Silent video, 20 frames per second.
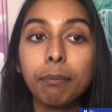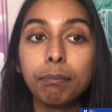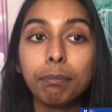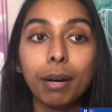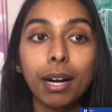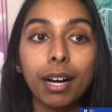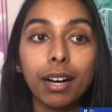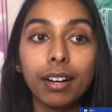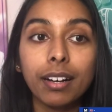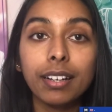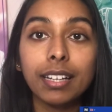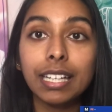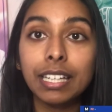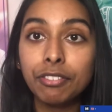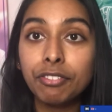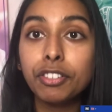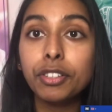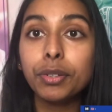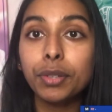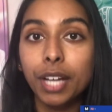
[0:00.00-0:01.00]
but
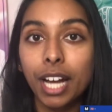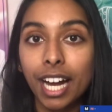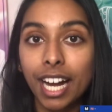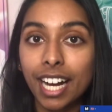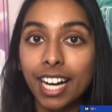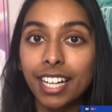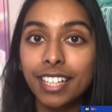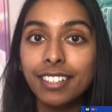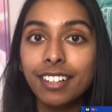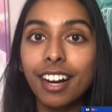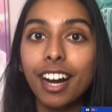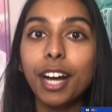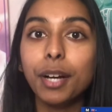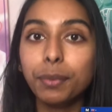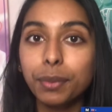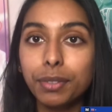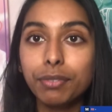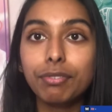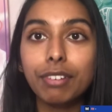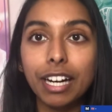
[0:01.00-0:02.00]
if you can i
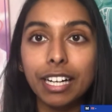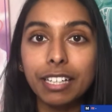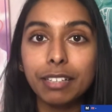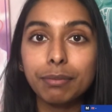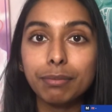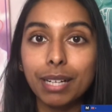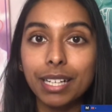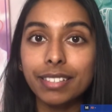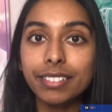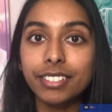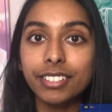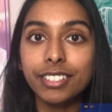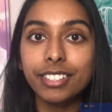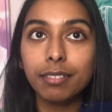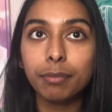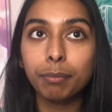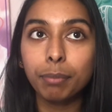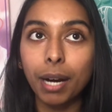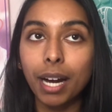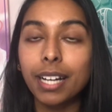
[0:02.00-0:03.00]
would recommend
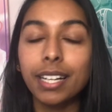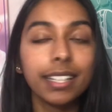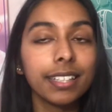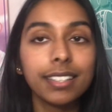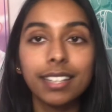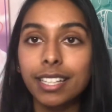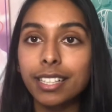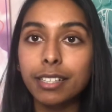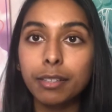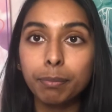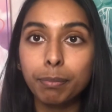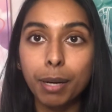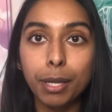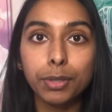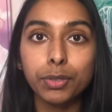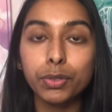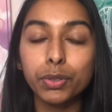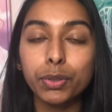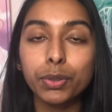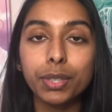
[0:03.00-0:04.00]
buying like a
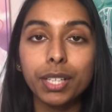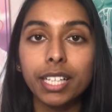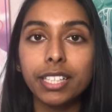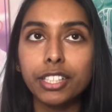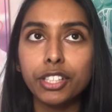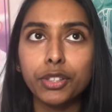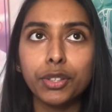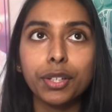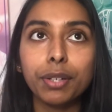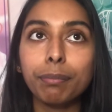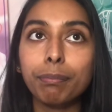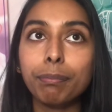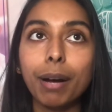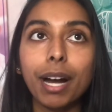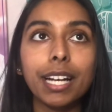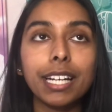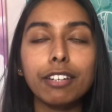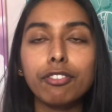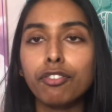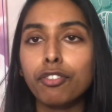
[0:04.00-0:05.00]
bundle like you can
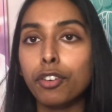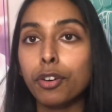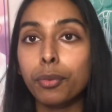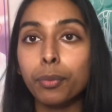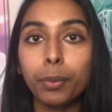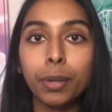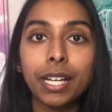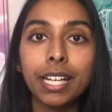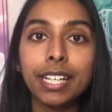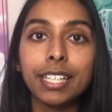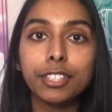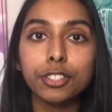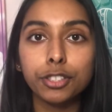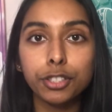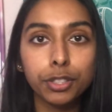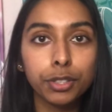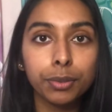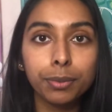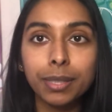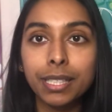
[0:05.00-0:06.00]
buy it for a week
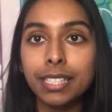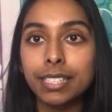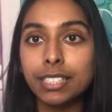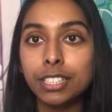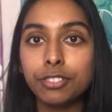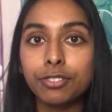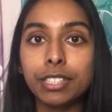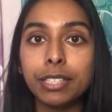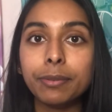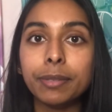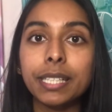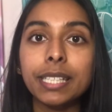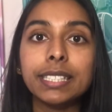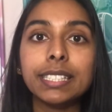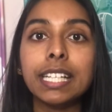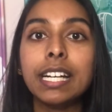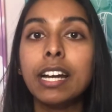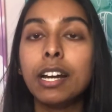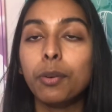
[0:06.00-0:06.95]
two weeks three weeks